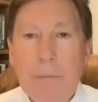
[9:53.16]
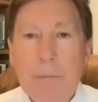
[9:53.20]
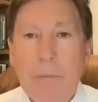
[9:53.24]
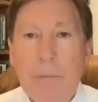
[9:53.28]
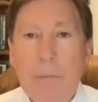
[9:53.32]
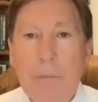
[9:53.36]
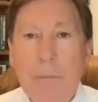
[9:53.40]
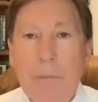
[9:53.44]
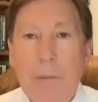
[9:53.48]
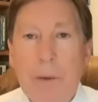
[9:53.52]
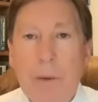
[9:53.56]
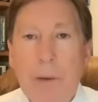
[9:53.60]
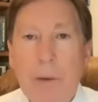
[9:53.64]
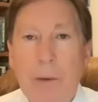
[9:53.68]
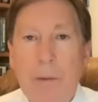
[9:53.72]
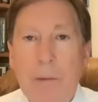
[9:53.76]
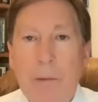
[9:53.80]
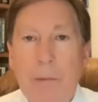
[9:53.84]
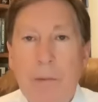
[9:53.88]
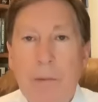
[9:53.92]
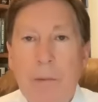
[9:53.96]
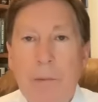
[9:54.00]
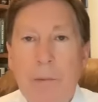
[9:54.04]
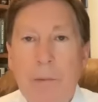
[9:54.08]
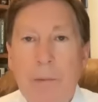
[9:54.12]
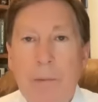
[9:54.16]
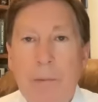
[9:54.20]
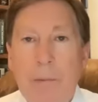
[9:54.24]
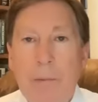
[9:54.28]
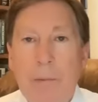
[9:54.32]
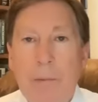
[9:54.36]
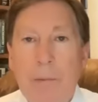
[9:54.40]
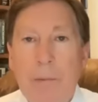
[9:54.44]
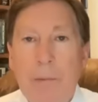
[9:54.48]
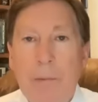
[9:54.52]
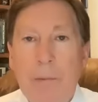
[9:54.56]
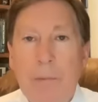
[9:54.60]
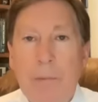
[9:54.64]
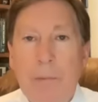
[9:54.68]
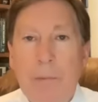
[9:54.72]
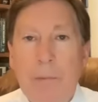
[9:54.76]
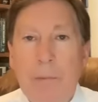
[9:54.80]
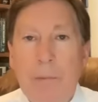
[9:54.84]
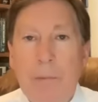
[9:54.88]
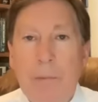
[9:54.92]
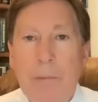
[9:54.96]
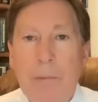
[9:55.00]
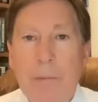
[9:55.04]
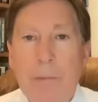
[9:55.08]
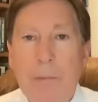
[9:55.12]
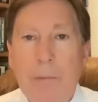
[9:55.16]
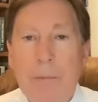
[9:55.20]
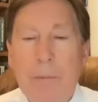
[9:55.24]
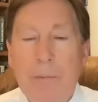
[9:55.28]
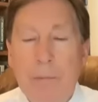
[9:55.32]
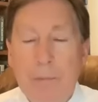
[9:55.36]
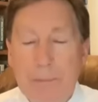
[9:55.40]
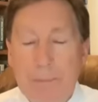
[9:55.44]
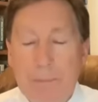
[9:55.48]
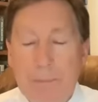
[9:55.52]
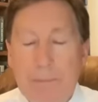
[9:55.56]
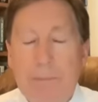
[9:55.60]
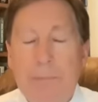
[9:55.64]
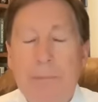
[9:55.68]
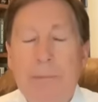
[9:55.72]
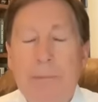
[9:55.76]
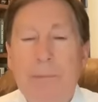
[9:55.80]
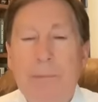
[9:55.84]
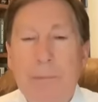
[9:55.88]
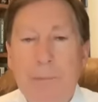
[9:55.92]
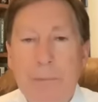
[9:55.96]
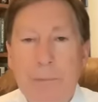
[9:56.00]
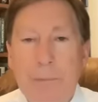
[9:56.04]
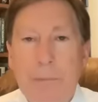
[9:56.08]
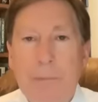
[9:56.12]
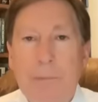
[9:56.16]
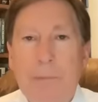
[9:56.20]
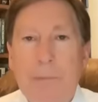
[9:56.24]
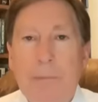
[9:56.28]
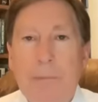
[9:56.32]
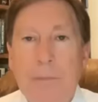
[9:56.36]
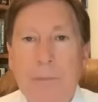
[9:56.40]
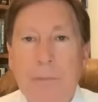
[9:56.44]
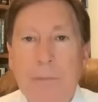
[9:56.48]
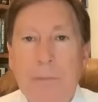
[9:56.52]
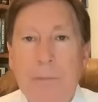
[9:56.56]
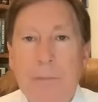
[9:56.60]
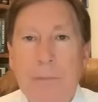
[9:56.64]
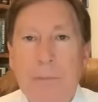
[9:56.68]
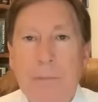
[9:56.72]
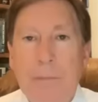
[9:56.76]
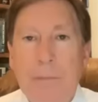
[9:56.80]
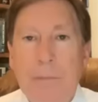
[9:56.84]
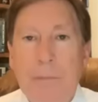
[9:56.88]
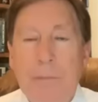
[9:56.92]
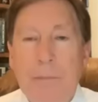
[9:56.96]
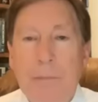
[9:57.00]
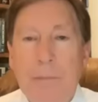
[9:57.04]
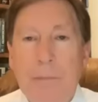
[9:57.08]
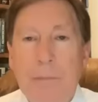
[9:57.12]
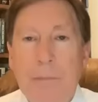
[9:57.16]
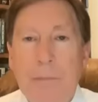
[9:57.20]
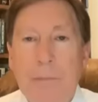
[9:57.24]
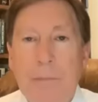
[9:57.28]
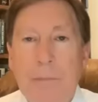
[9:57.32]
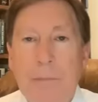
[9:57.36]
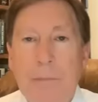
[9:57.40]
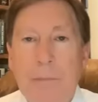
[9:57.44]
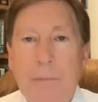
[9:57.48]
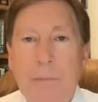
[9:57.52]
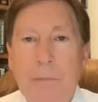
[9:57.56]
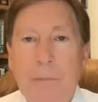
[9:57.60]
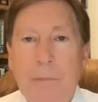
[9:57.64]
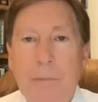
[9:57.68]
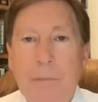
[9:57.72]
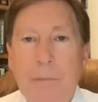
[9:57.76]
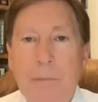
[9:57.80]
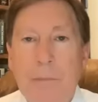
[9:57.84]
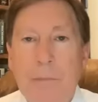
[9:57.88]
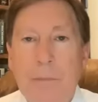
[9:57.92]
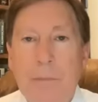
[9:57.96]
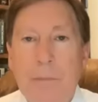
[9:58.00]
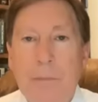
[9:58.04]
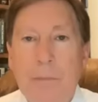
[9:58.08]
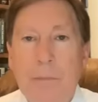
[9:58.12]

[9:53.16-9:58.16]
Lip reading: (not speaking)